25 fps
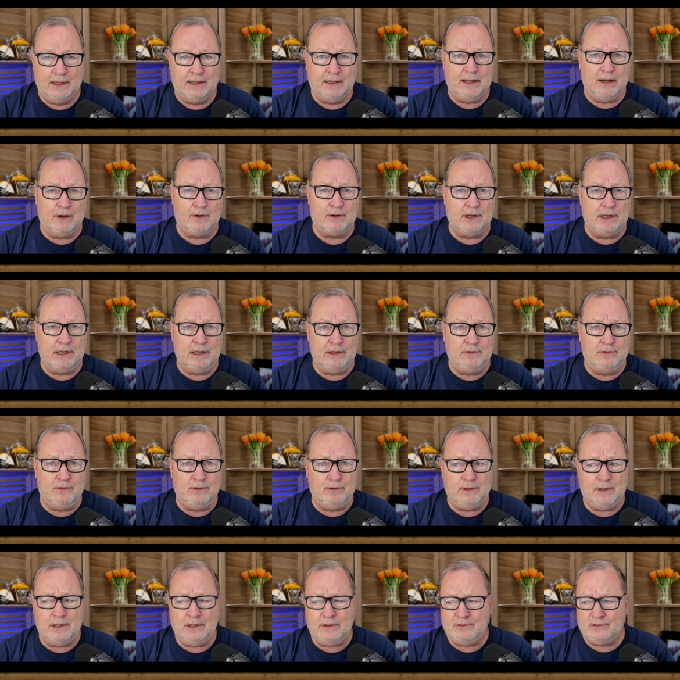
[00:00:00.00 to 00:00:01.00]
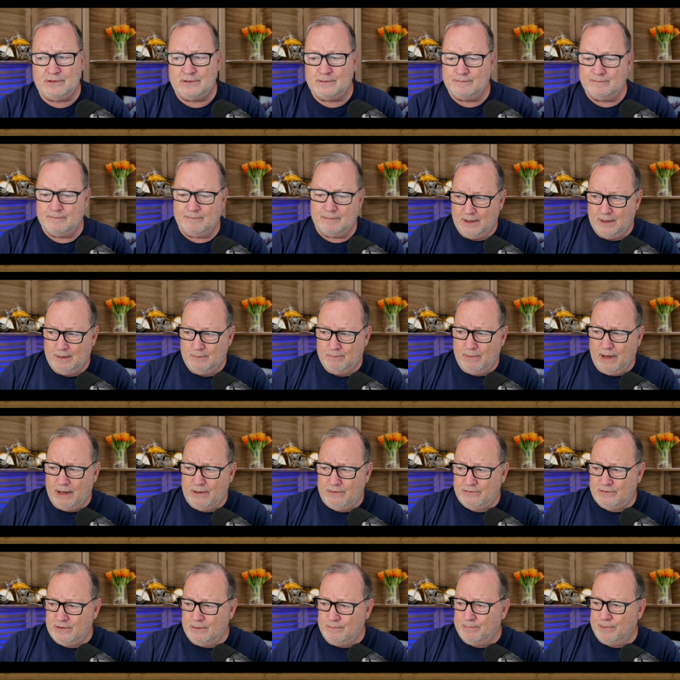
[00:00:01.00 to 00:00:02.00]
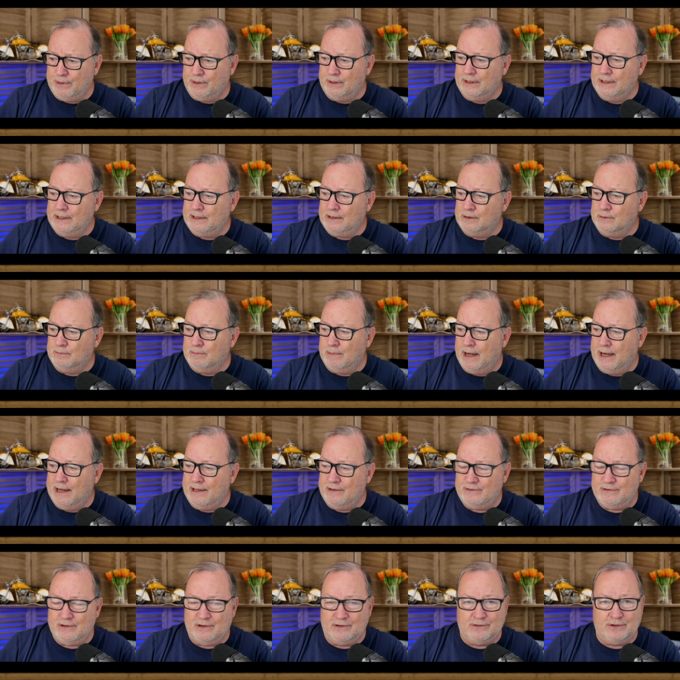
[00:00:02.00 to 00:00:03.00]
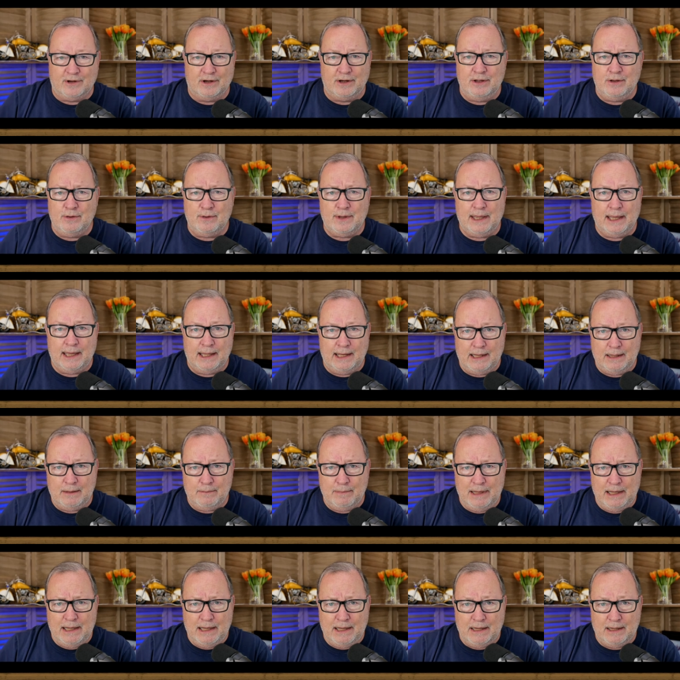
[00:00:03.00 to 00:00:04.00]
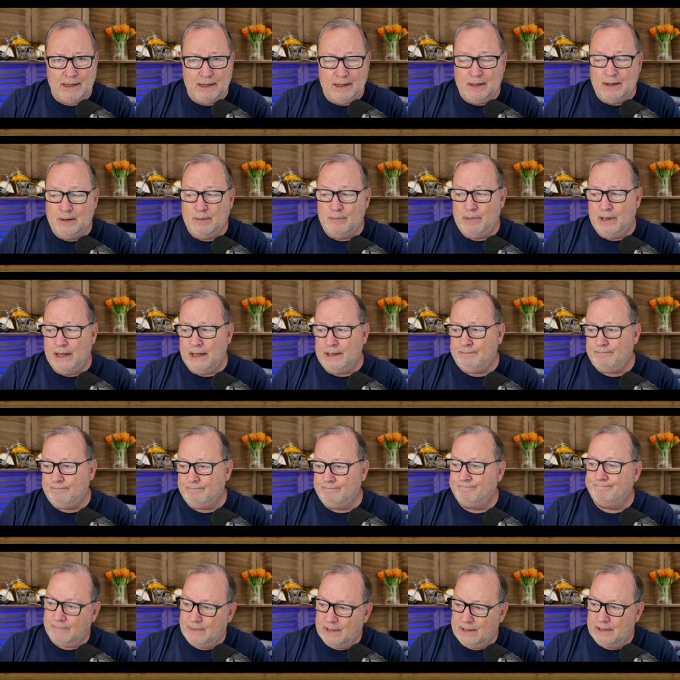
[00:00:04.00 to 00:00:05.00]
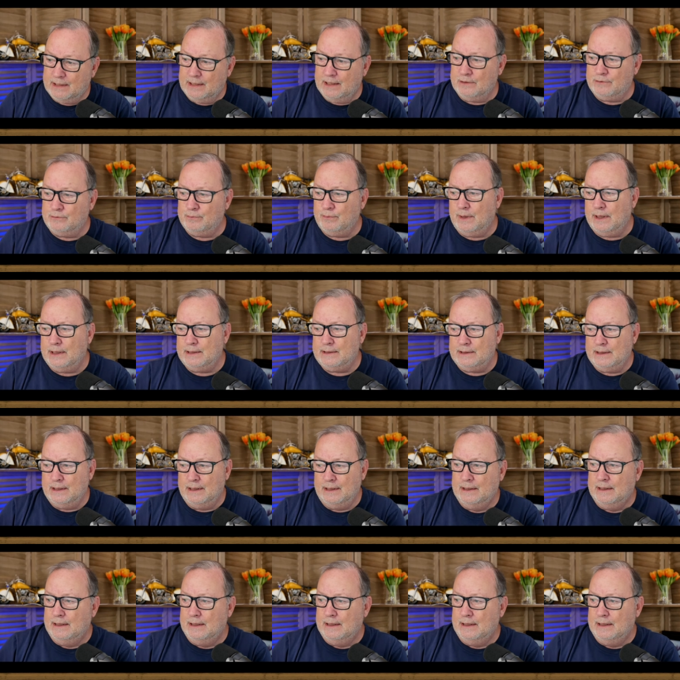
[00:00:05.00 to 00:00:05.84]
Now can they do this? My simple legal mind says, "Are you kidding me?" But guess what?